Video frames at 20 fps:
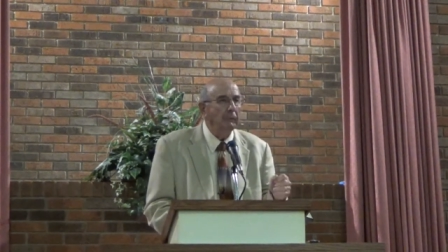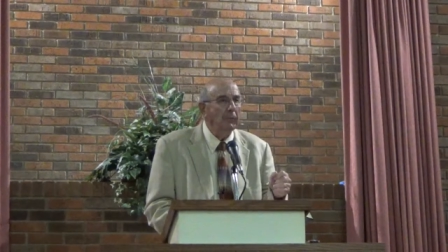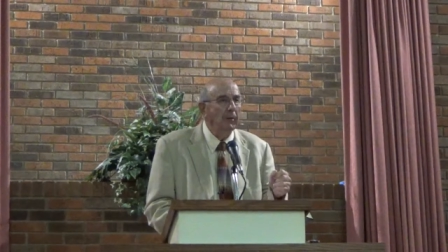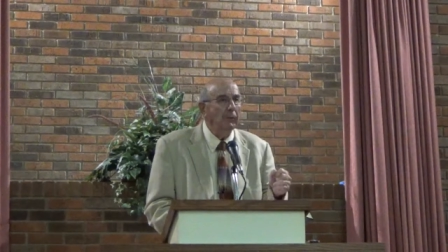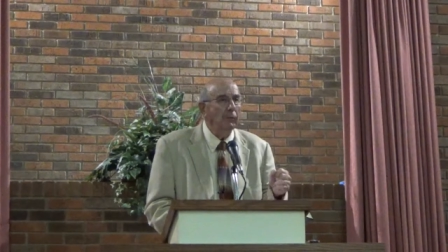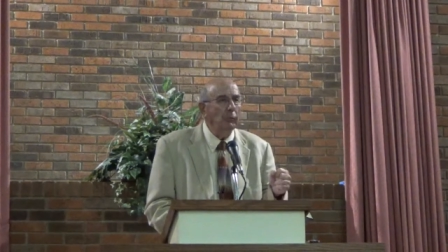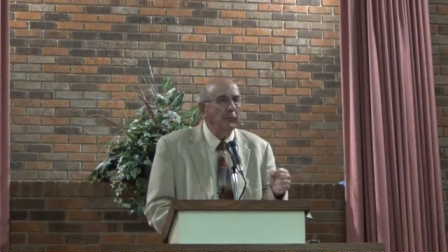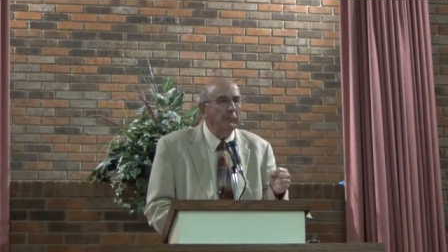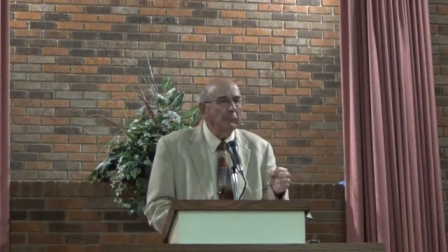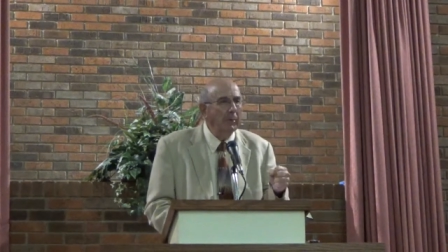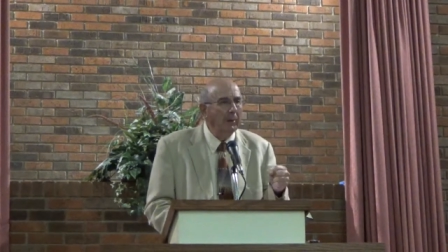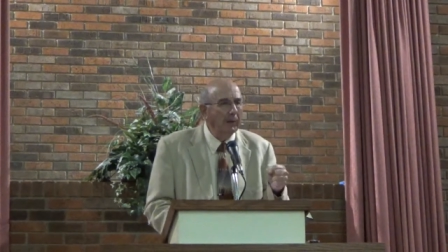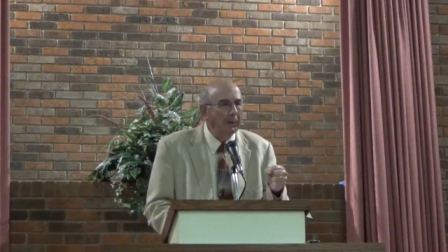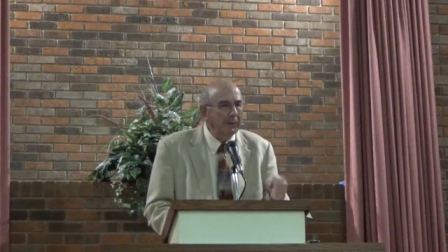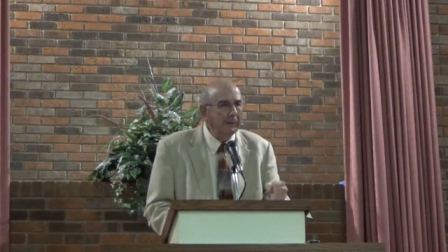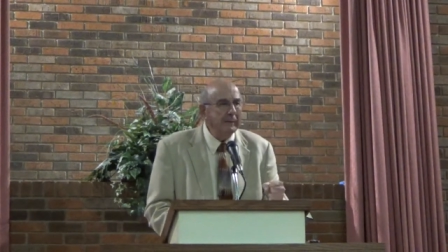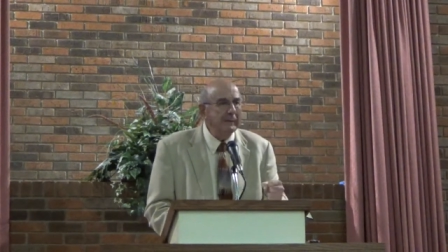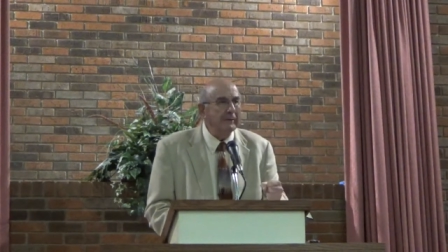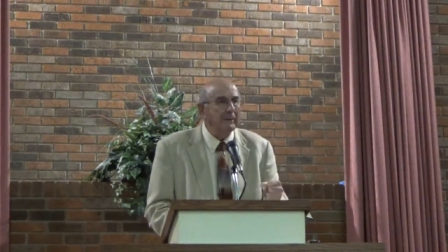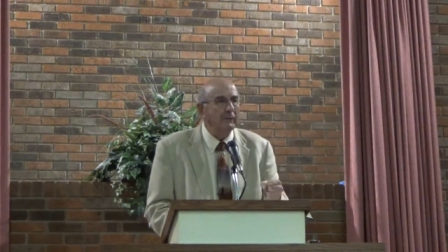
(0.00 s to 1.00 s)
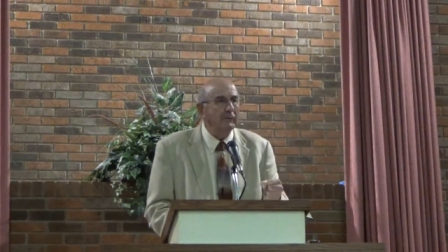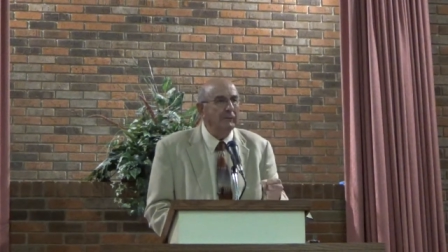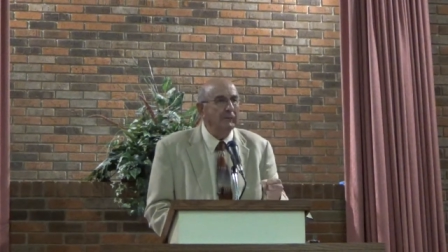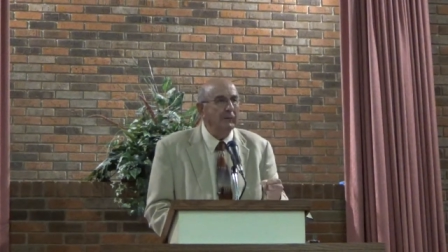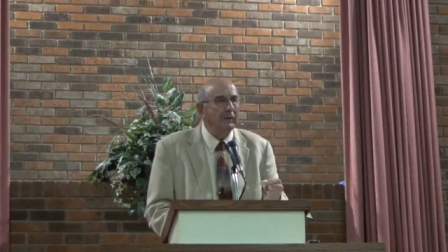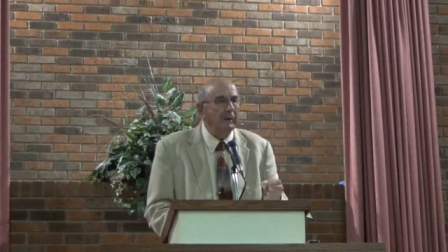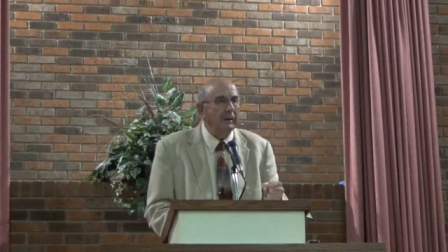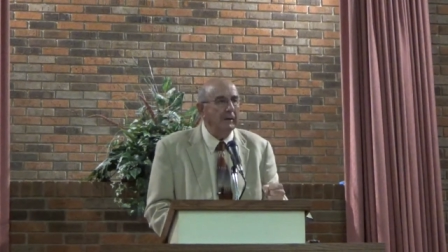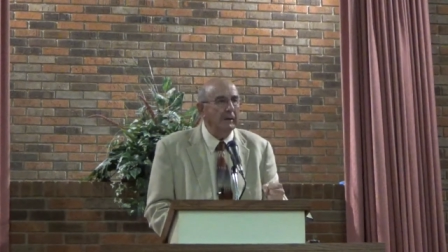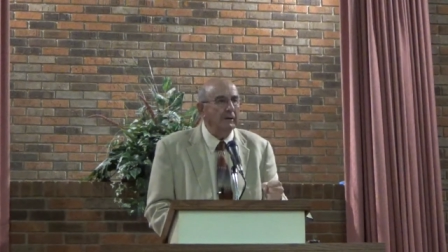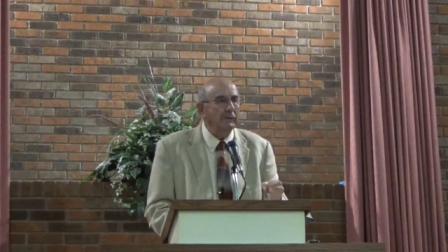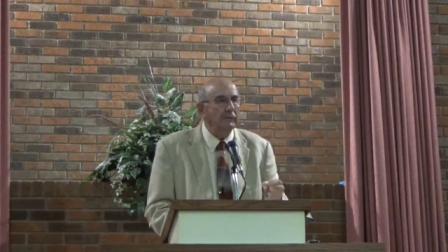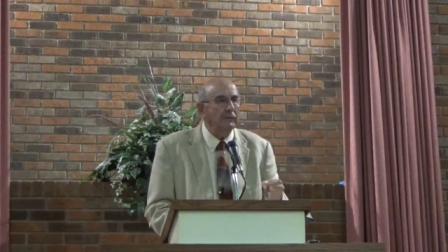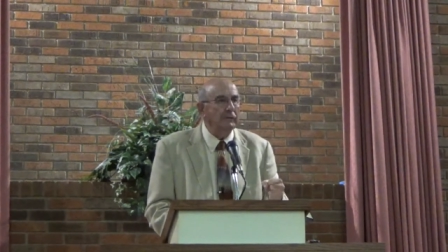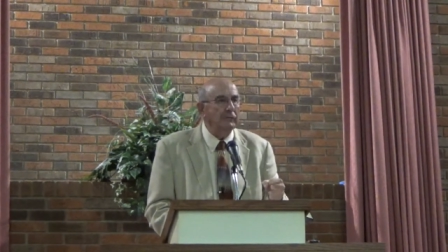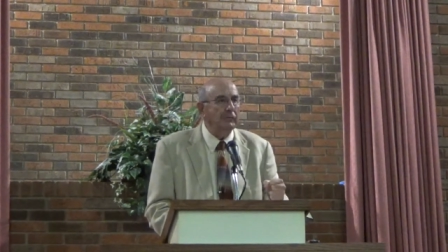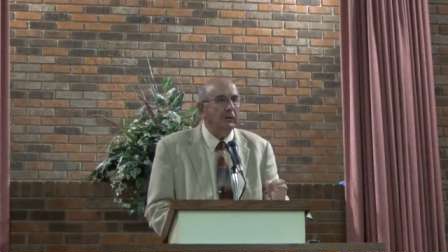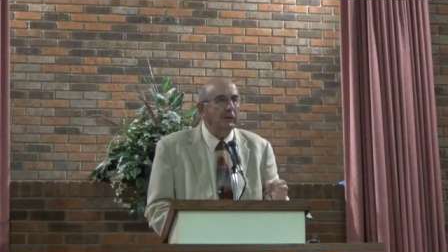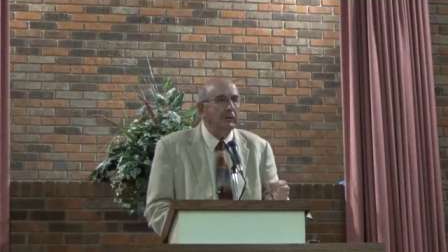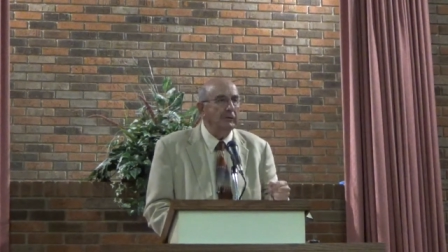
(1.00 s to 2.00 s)
But we believe that,
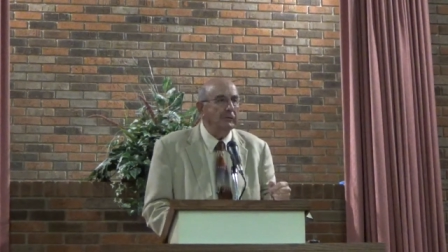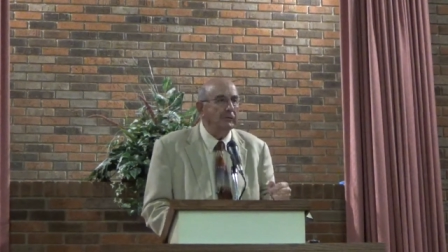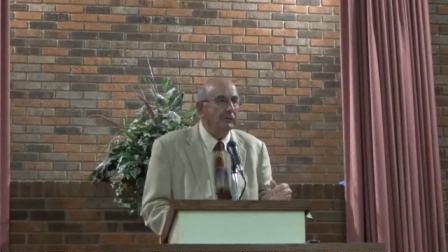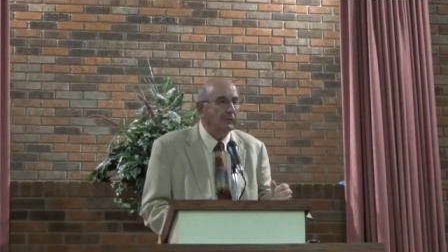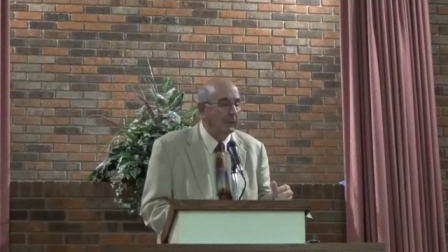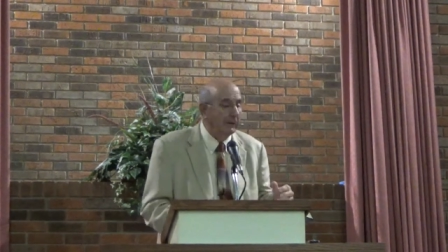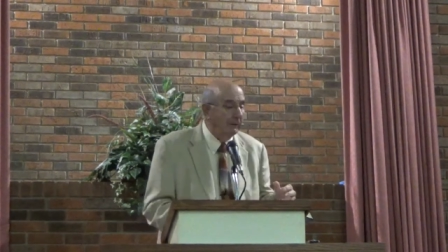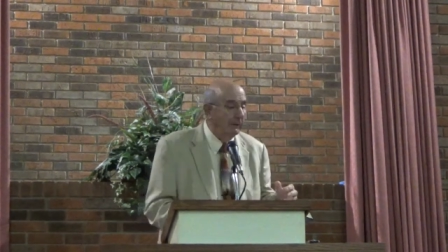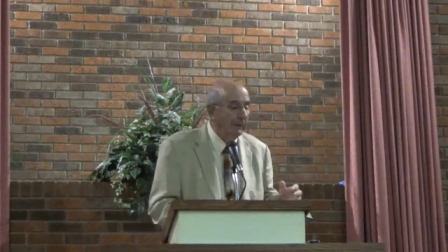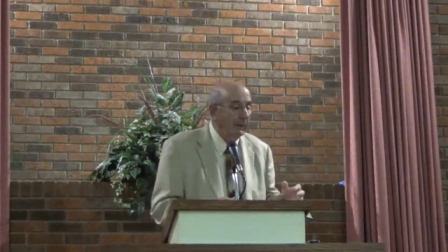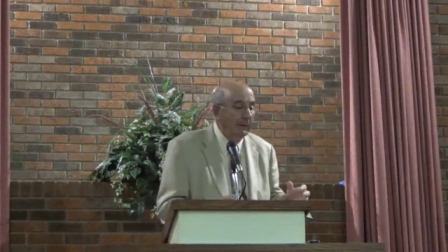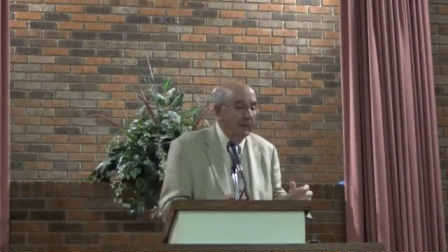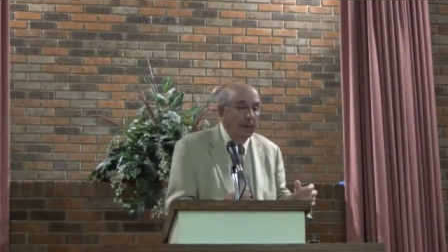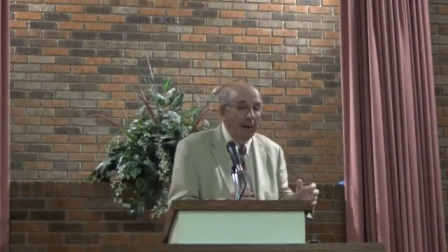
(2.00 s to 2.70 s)
yes, Jesus can.